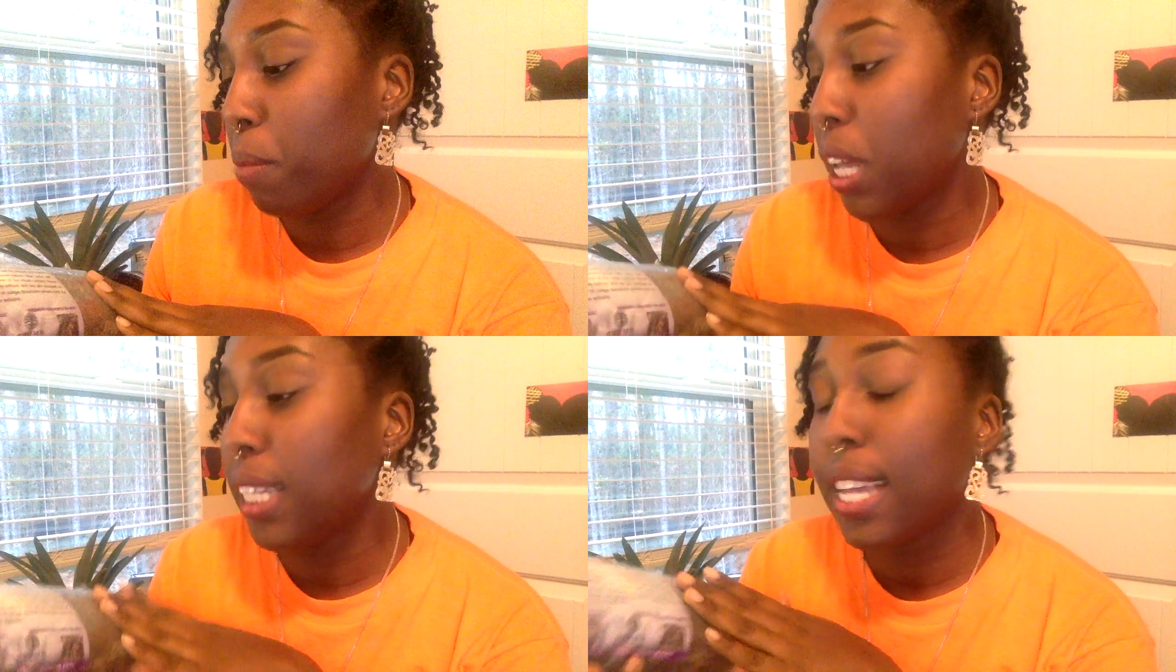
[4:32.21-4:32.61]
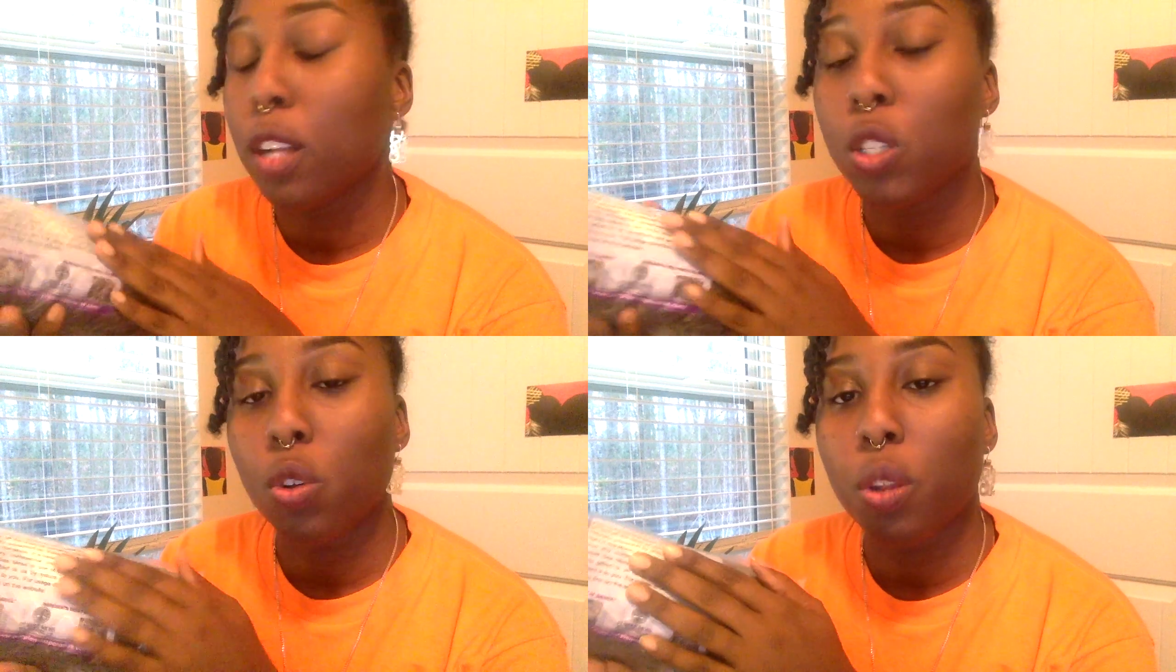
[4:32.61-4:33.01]
He
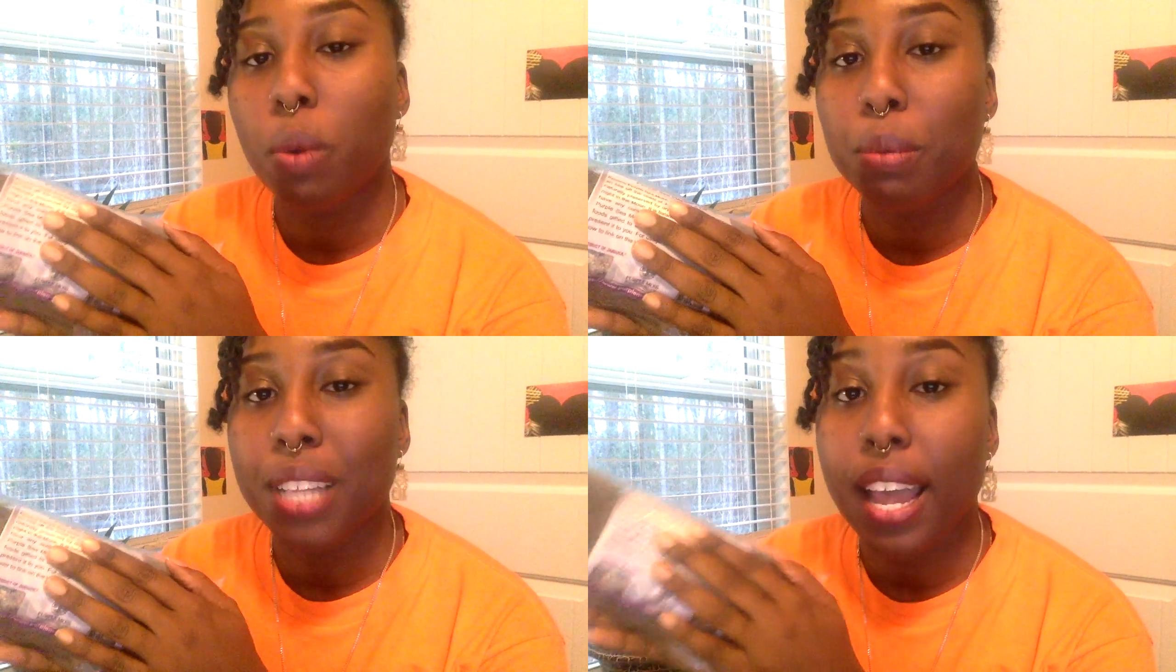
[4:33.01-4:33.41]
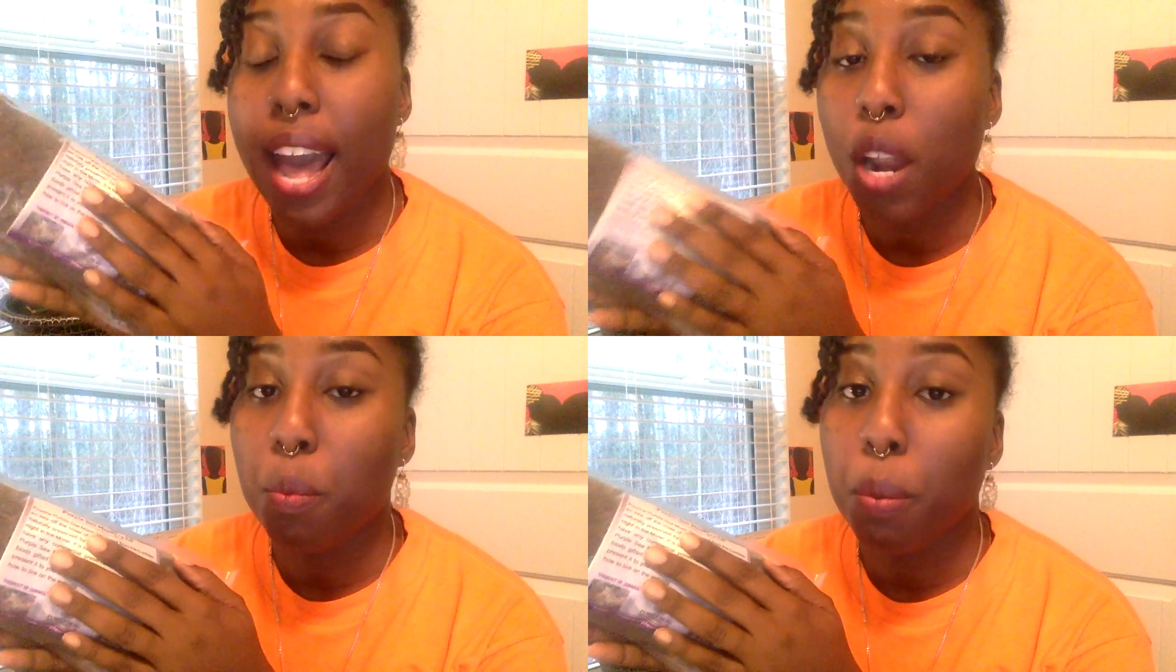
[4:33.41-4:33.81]
tells you on the website
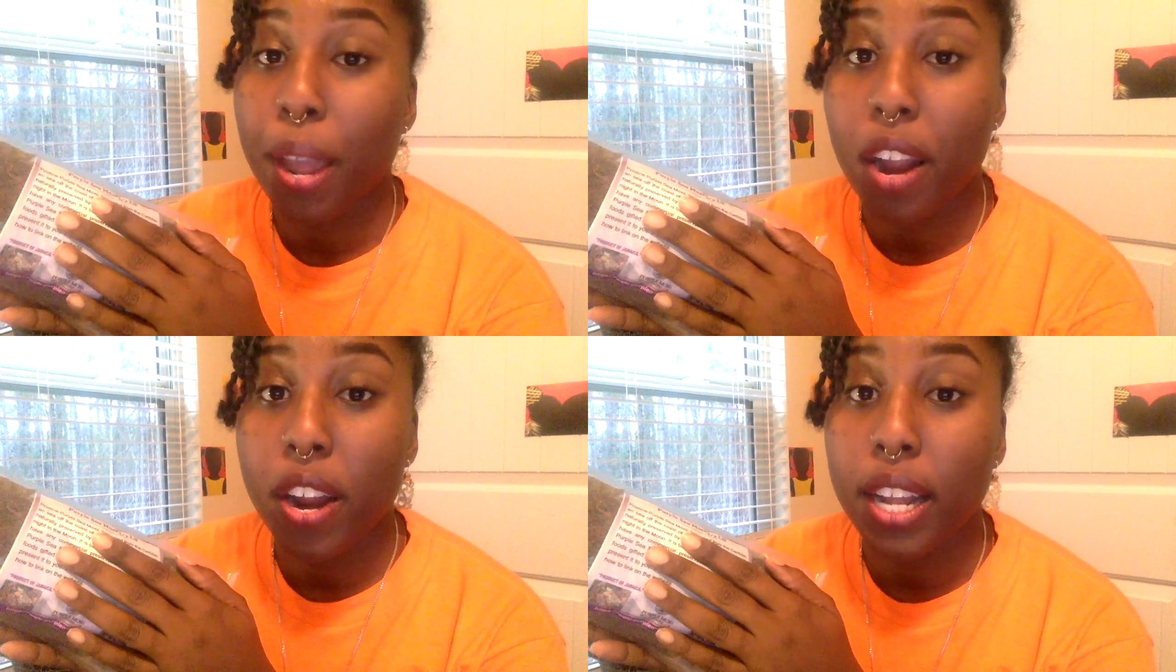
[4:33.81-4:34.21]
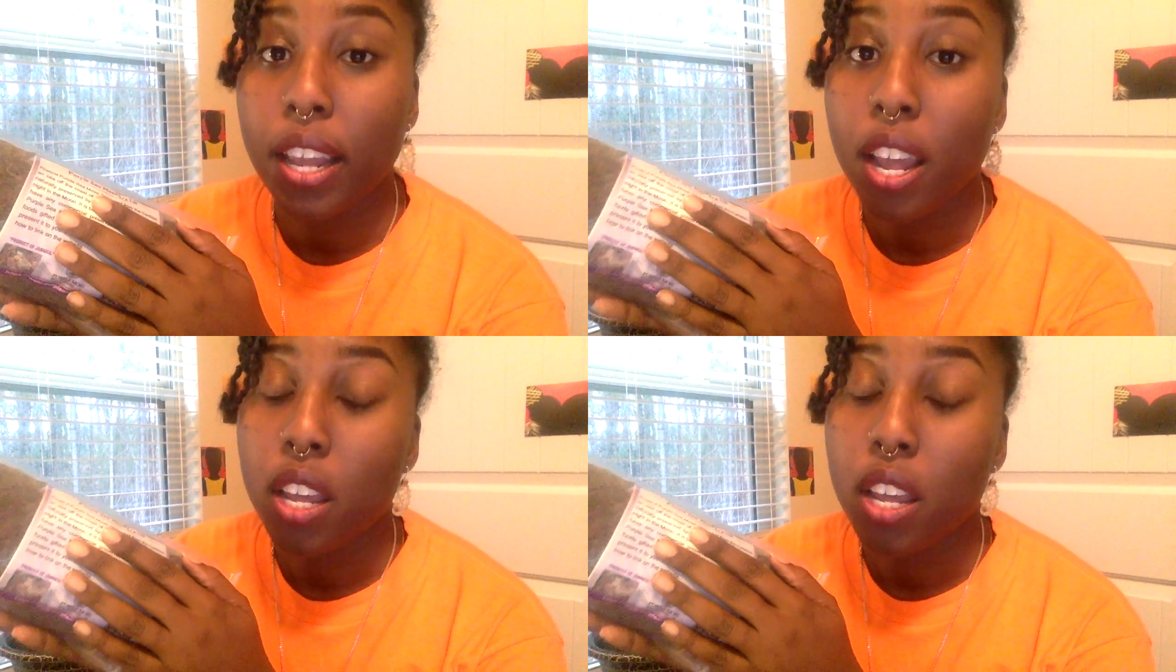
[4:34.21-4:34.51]
how to prepare it.